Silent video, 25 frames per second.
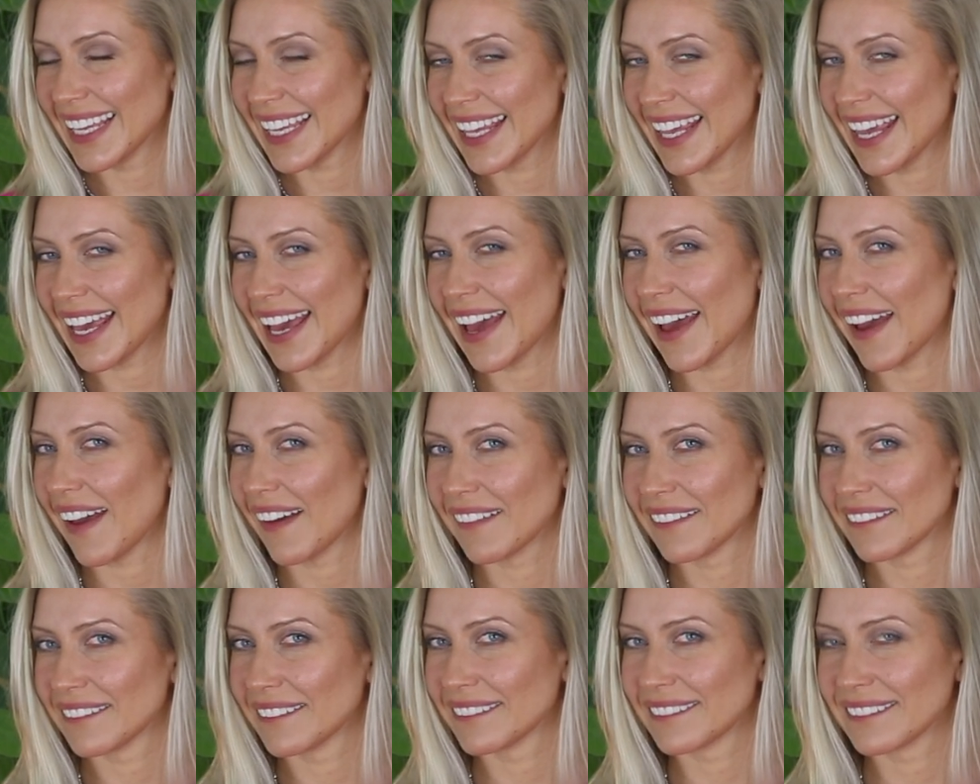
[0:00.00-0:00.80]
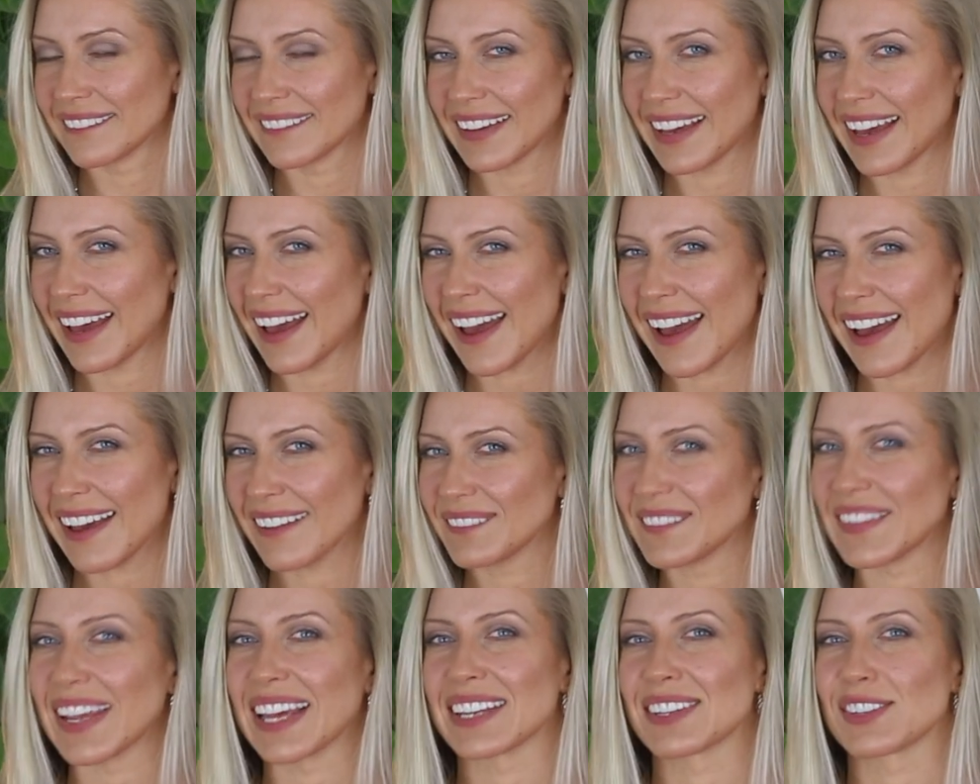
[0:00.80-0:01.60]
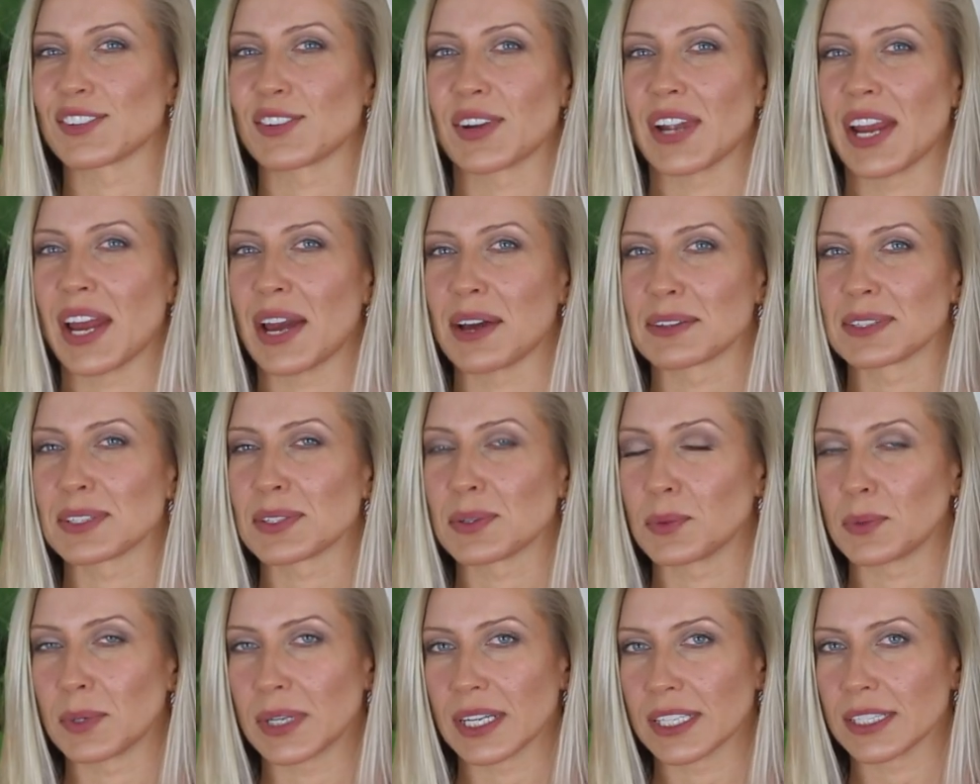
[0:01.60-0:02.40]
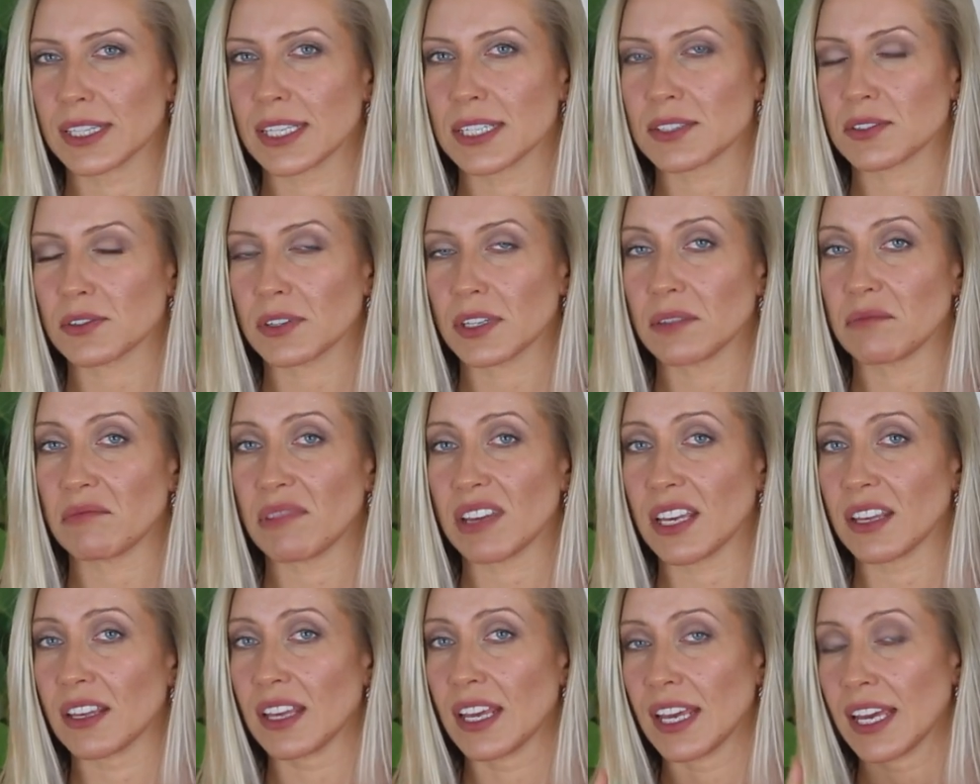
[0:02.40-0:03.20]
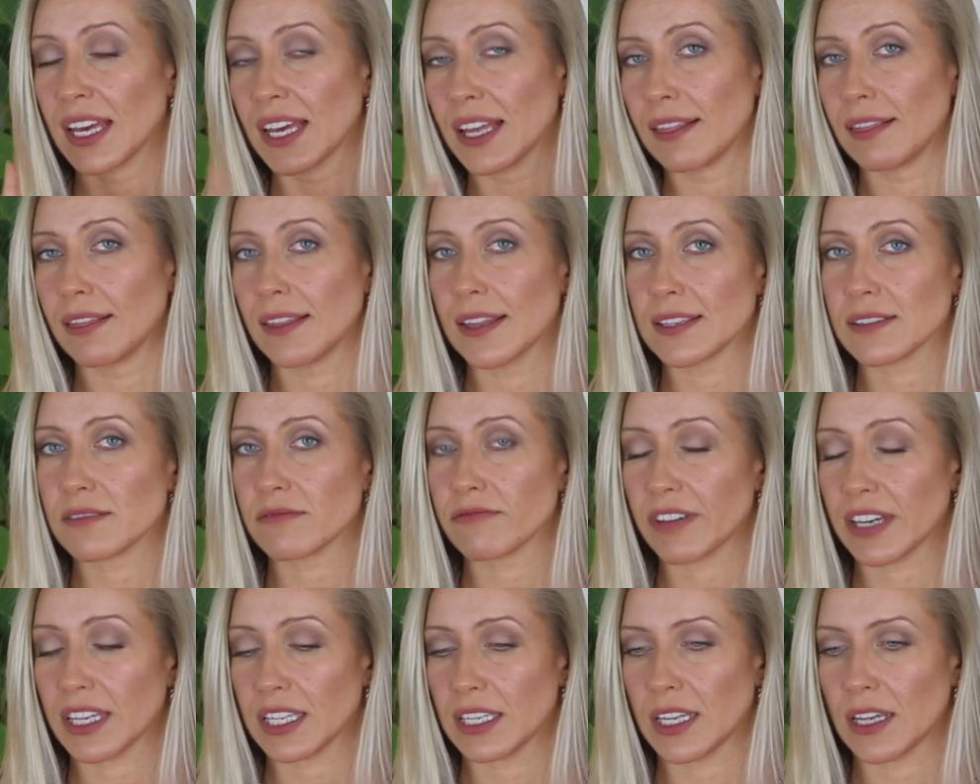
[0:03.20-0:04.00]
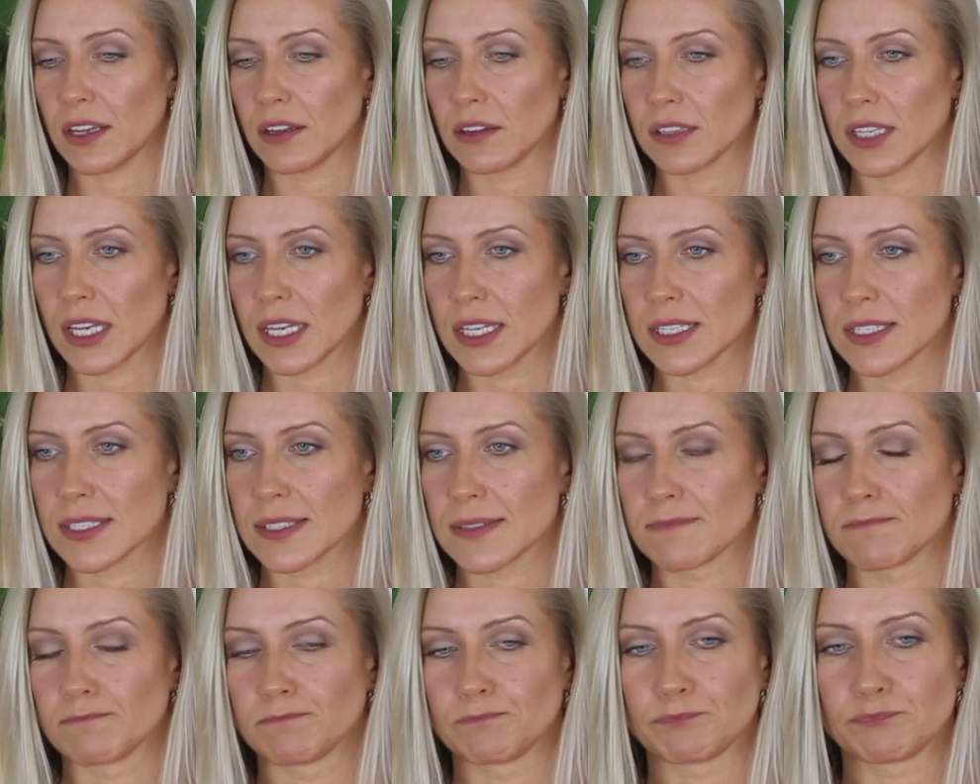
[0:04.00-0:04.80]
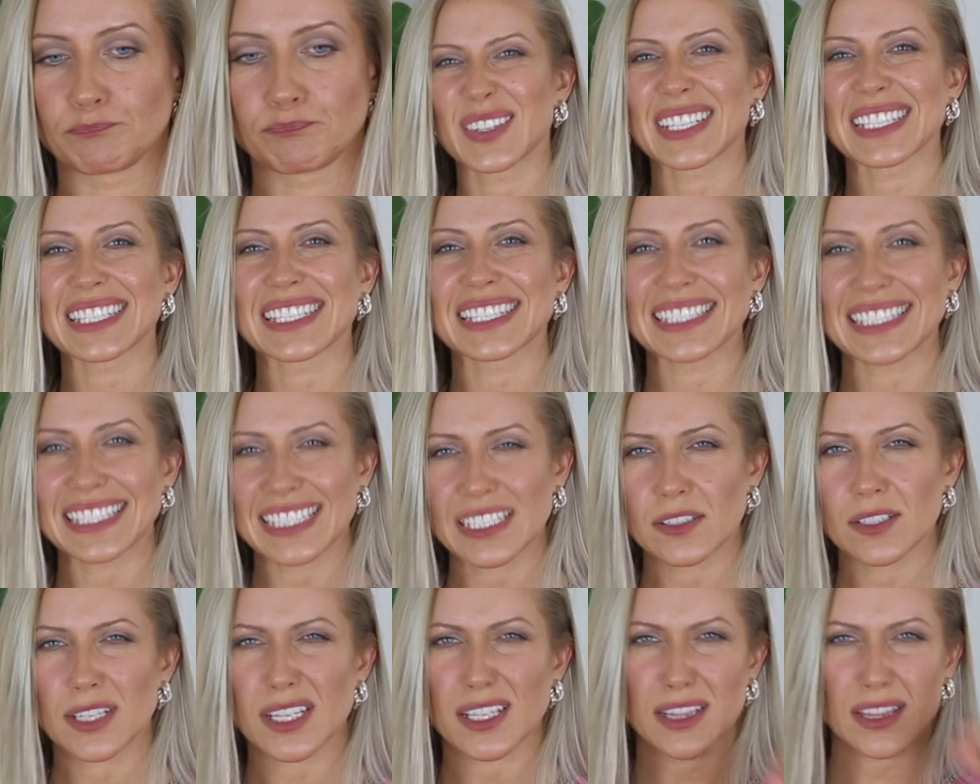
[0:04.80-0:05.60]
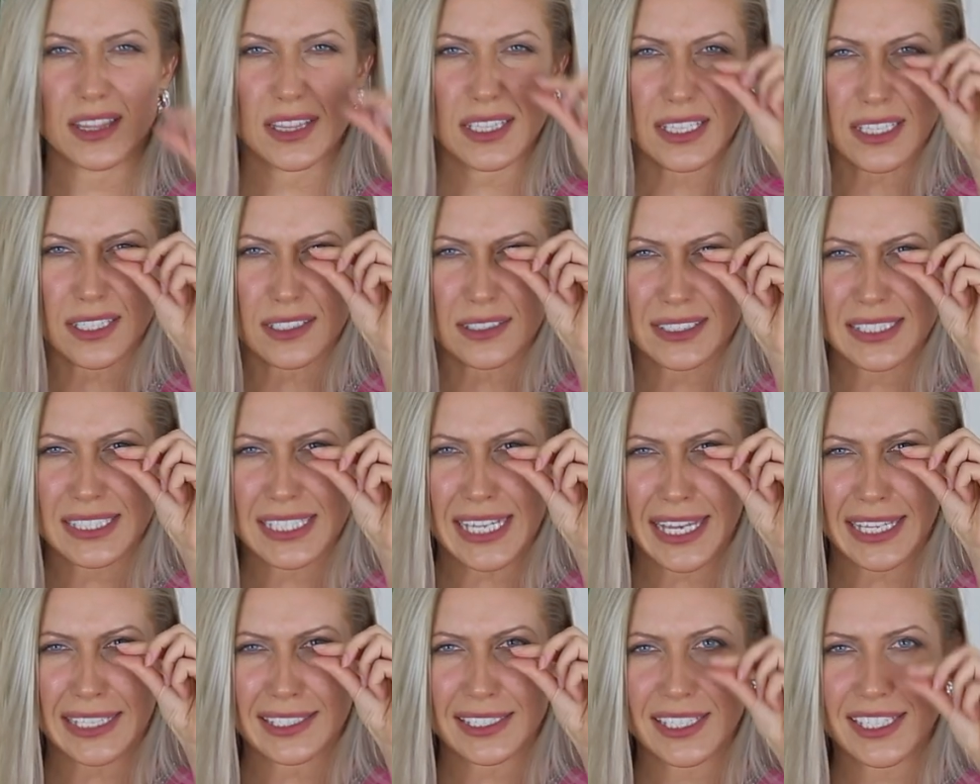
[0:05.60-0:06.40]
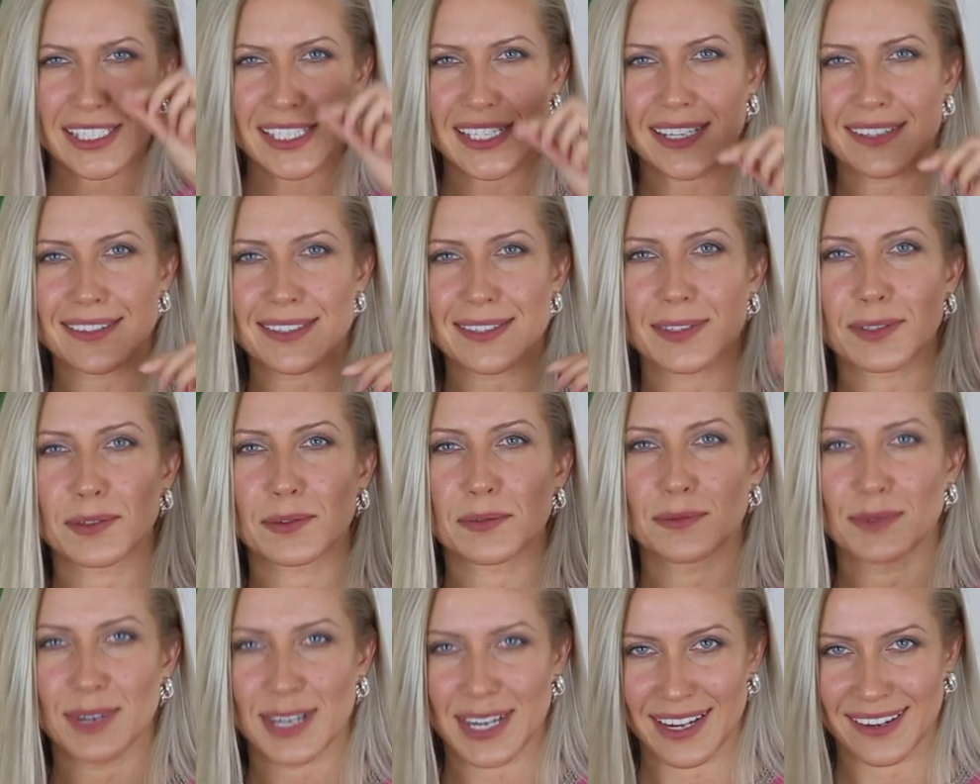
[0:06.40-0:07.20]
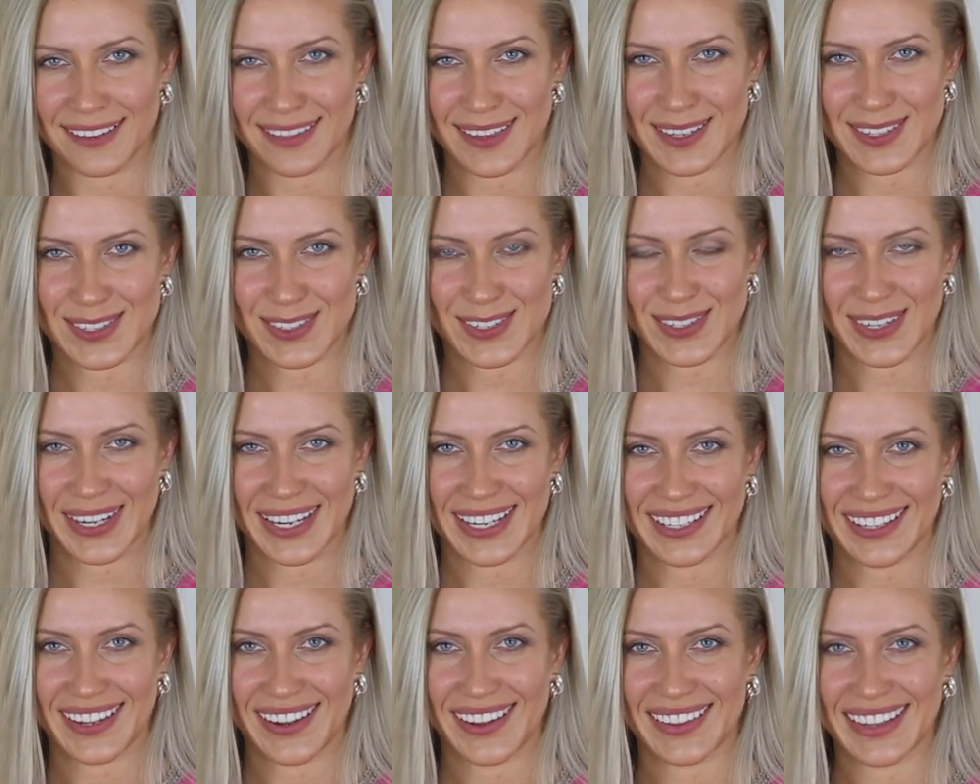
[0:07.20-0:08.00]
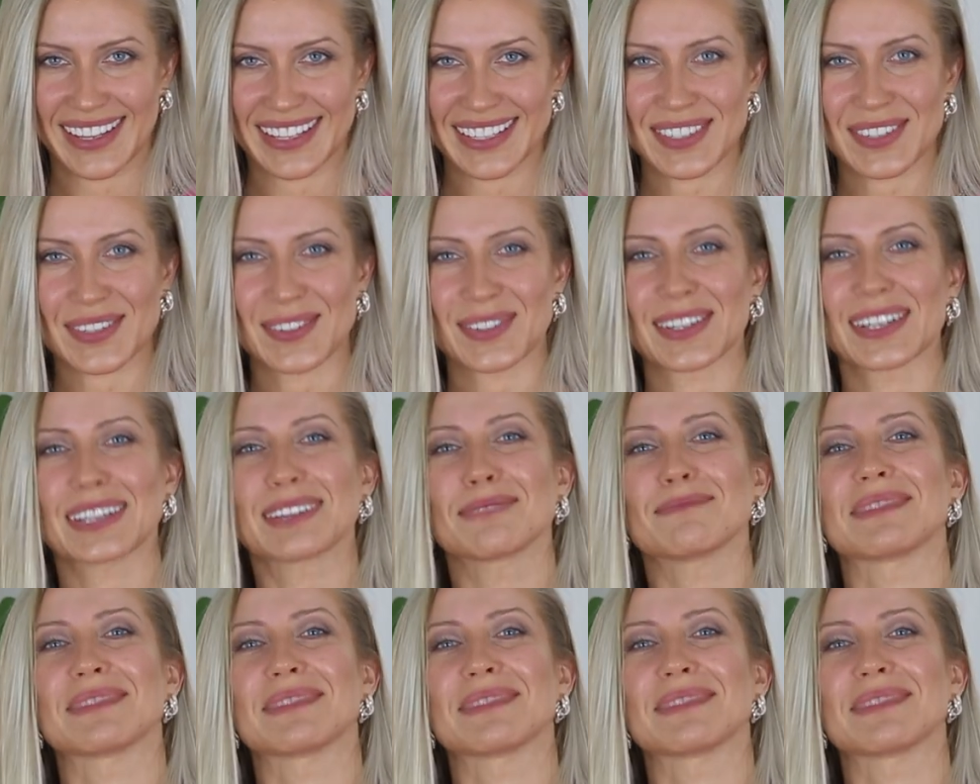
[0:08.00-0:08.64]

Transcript: Yeah, I'm not sure how to wear this trend, but let's find out, guys. There's still a little tiny chance to wear this trend on the street